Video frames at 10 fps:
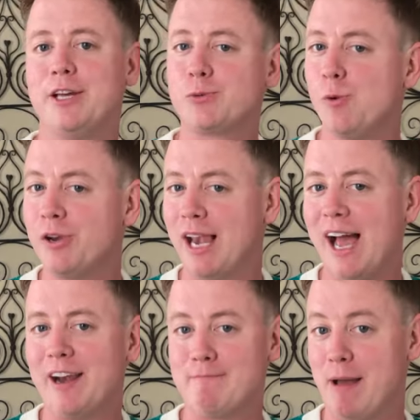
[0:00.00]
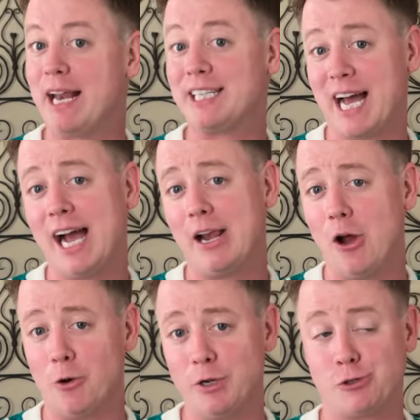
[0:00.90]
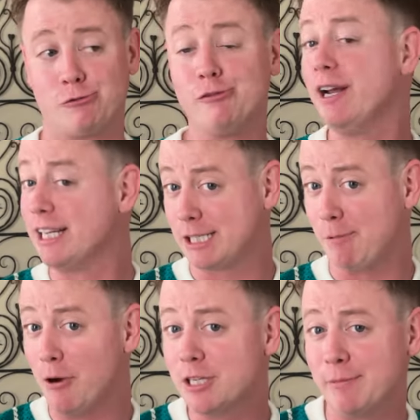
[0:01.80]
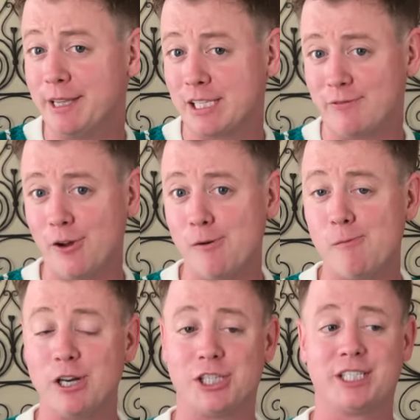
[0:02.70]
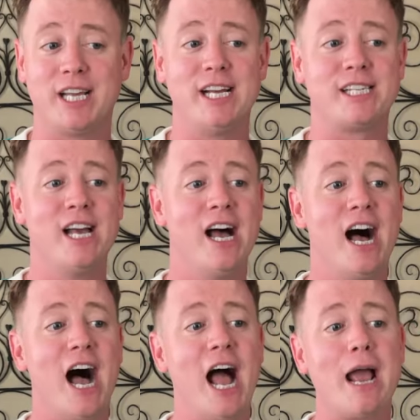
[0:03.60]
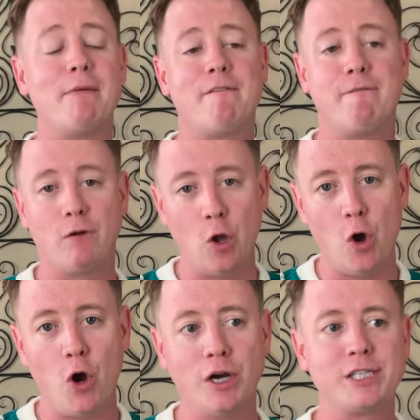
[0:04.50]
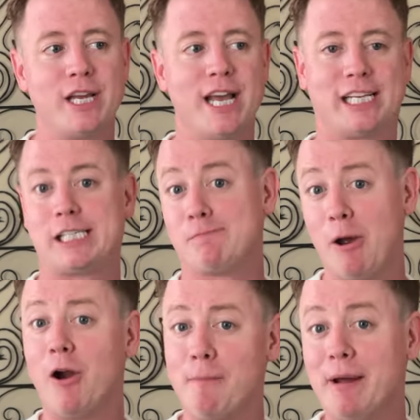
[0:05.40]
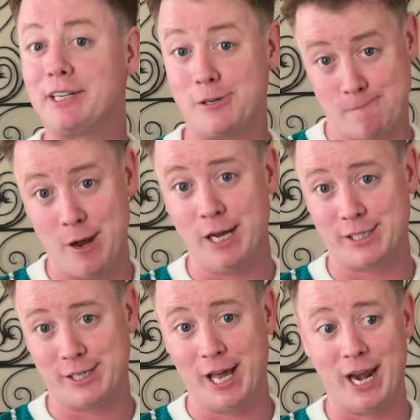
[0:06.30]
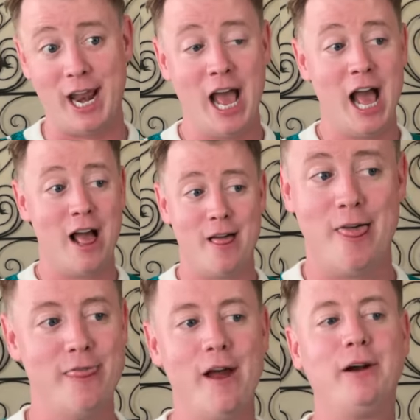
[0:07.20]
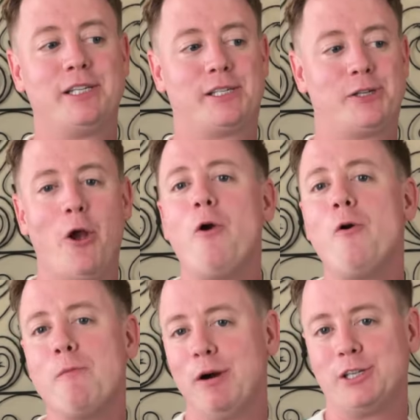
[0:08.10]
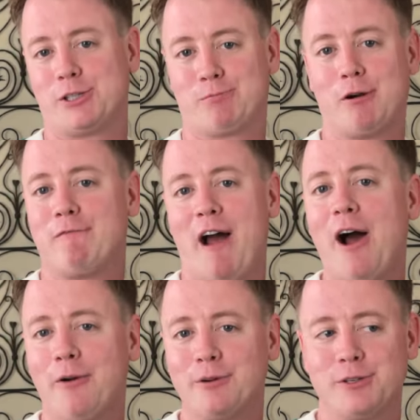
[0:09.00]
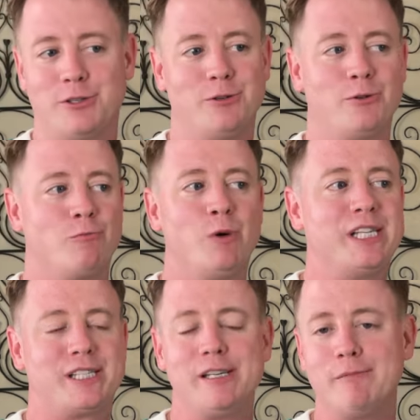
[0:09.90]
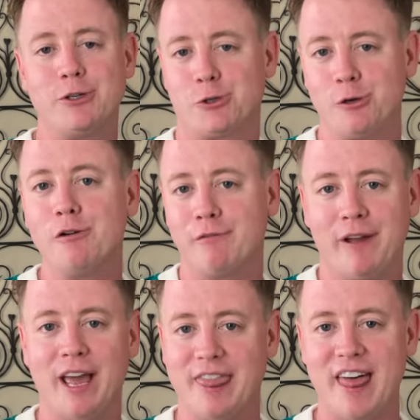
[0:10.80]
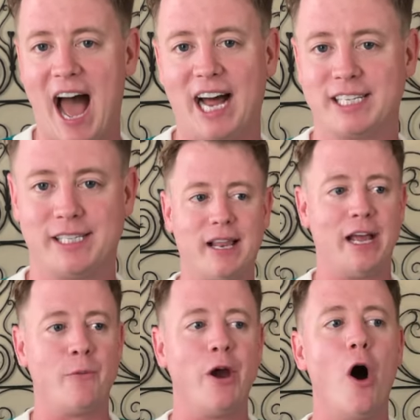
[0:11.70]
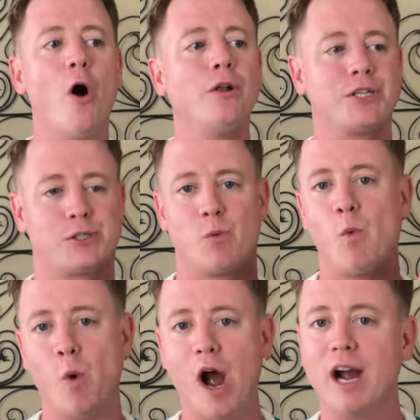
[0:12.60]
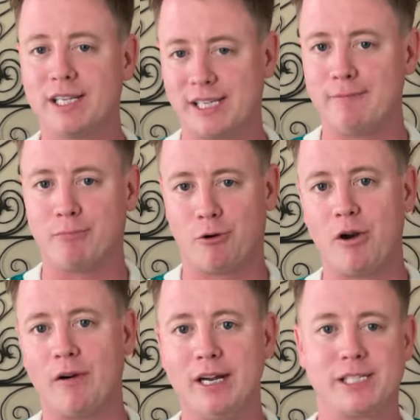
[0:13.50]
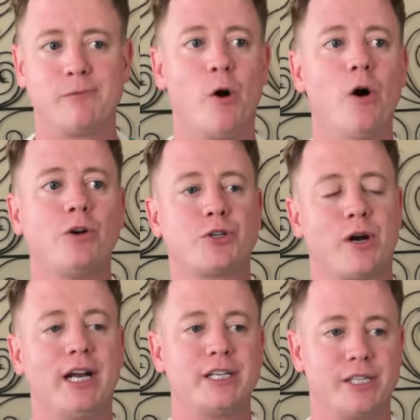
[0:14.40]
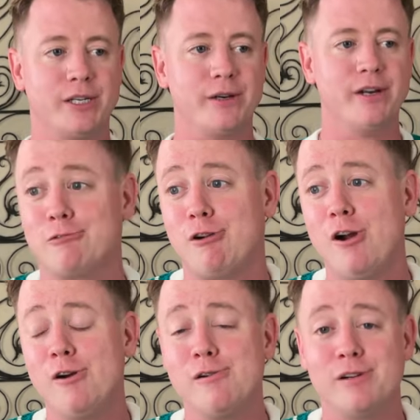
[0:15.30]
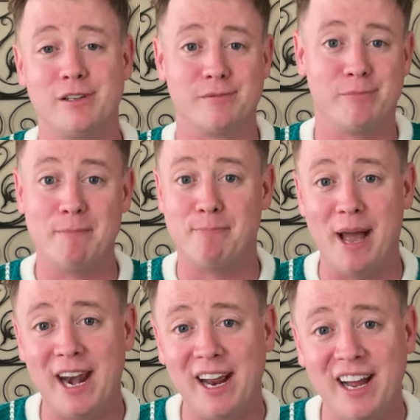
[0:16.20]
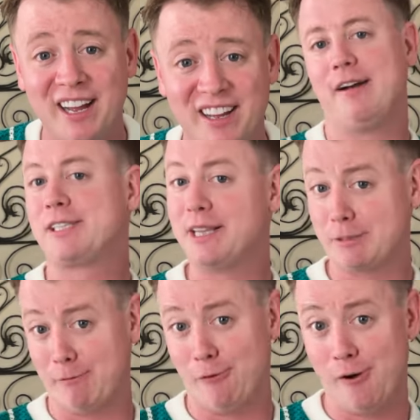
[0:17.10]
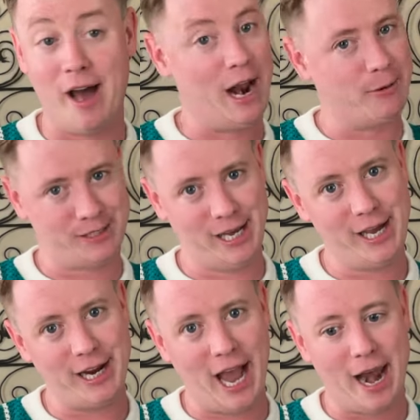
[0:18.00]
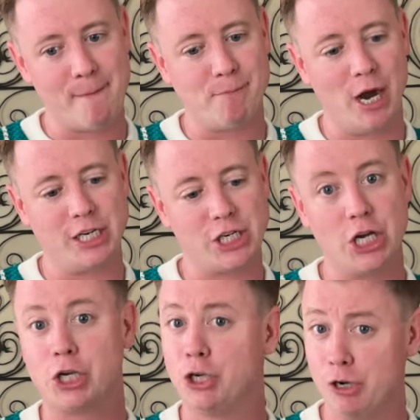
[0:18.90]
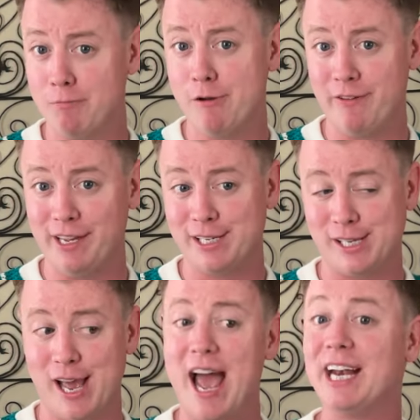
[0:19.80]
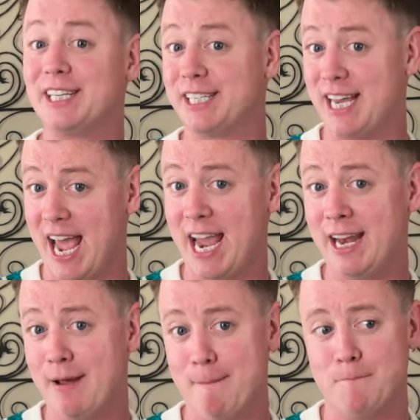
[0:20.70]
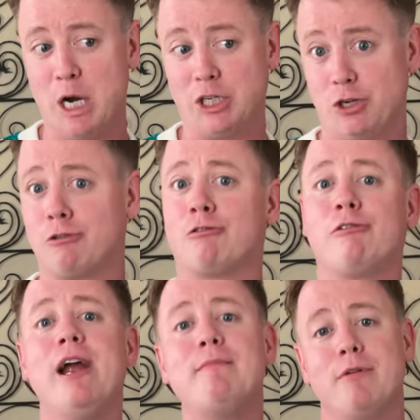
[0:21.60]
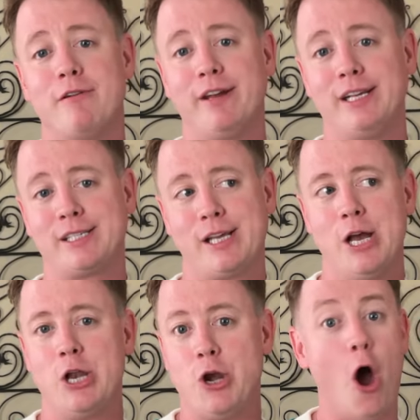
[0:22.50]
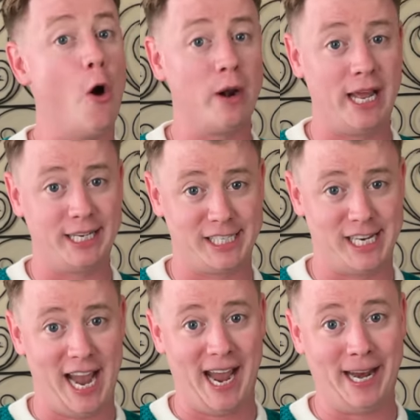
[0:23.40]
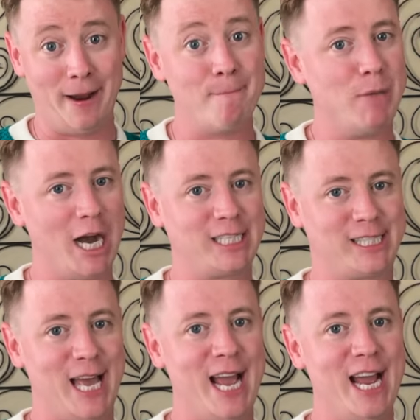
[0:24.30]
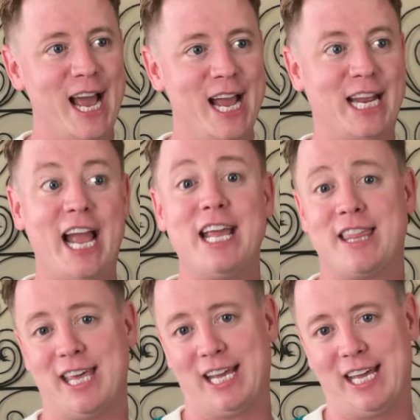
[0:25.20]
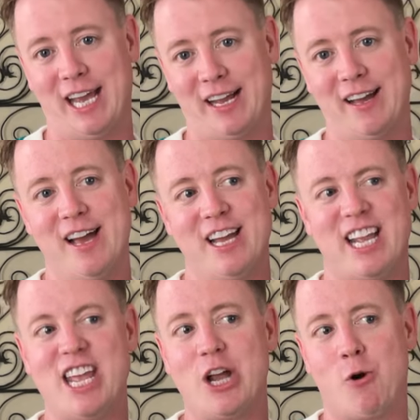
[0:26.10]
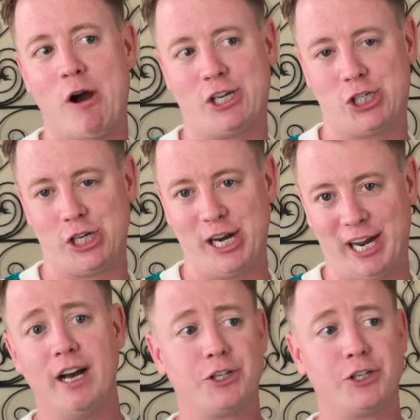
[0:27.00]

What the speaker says: There's one line of Bella dialogue which really spoke to me in this film, where she says, "I am a flawed, experimental person." There is so much profound wisdom and truth in that. Like, we are all just works in progress and we're all trying to grow and be better. I've said this before and I will say it again, but good movies entertain, but great movies not only entertain, but they get you thinking, get you questioning.